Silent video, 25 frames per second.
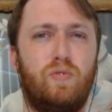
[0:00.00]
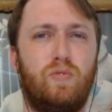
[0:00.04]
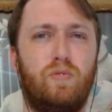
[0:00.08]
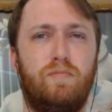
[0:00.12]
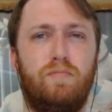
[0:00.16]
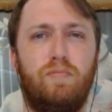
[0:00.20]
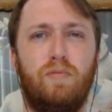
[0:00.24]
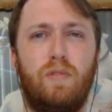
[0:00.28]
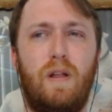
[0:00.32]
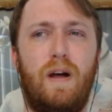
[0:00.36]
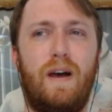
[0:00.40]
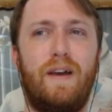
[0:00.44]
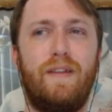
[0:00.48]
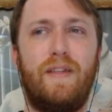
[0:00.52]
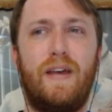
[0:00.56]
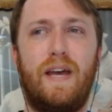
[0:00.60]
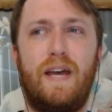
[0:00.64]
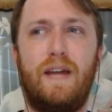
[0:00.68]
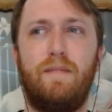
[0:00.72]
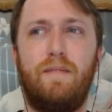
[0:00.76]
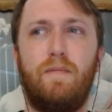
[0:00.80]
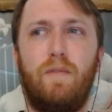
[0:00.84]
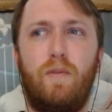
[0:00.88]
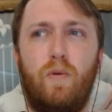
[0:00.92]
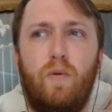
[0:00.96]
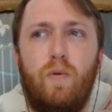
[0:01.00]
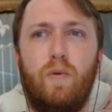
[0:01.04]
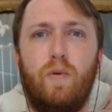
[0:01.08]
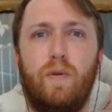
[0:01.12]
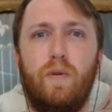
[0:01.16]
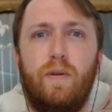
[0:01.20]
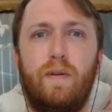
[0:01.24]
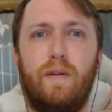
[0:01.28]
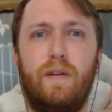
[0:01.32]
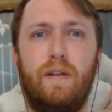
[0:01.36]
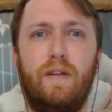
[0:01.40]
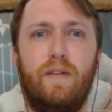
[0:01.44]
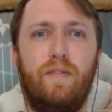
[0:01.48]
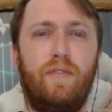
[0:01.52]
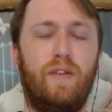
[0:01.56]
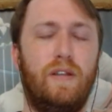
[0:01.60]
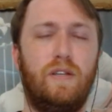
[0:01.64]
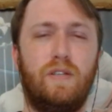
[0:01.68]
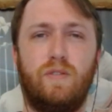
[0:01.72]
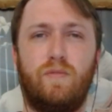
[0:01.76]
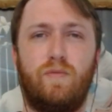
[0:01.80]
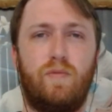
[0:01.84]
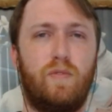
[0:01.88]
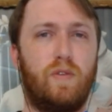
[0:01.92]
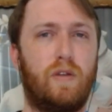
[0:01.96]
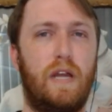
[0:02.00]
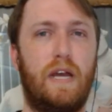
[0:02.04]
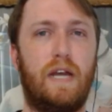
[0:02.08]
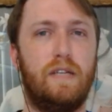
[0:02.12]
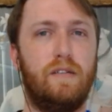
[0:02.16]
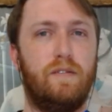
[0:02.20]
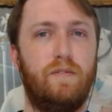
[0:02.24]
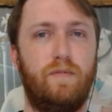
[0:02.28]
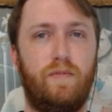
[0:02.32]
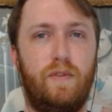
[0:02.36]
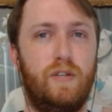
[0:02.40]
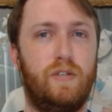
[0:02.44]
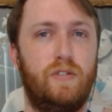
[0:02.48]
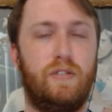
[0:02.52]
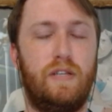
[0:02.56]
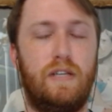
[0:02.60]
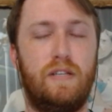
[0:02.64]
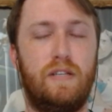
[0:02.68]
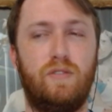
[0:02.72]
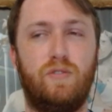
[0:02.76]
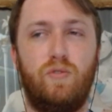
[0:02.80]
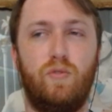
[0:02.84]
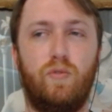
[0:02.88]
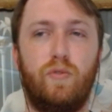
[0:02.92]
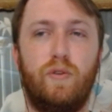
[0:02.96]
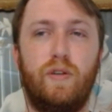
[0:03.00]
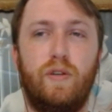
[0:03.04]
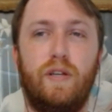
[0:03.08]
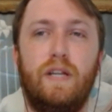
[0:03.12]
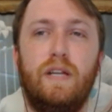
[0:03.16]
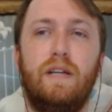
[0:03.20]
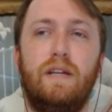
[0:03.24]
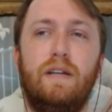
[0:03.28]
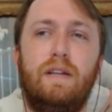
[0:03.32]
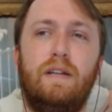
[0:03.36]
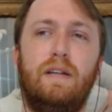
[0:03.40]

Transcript: to imply that or if they just forgot to finish that story